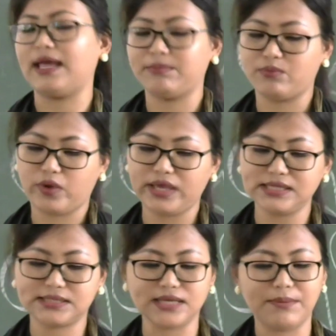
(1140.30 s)
and bring
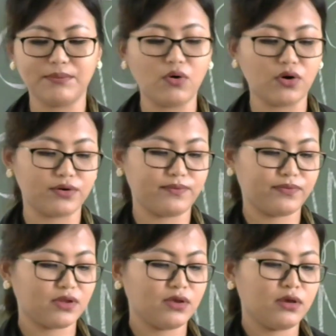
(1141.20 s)
some more.
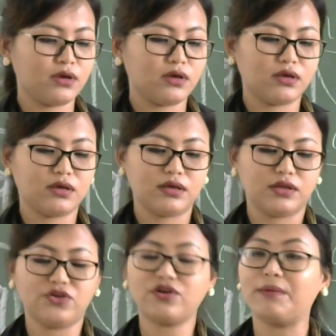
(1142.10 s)

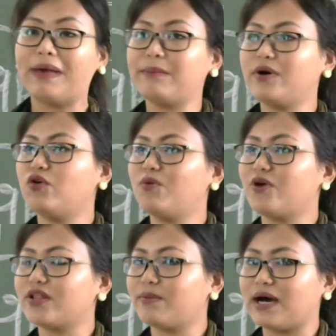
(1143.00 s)
Do you remember who
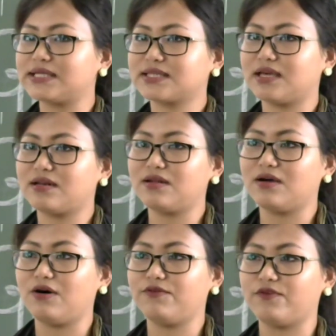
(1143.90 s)
brought the basket
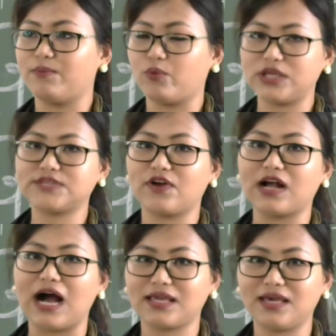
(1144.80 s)
of puris for
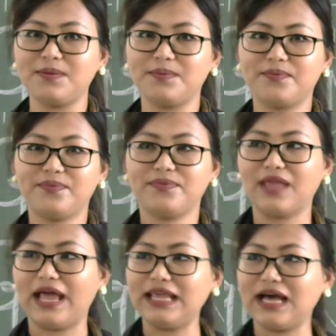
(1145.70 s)
Kaki?
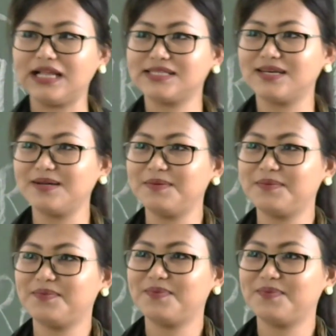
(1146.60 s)
Any answer?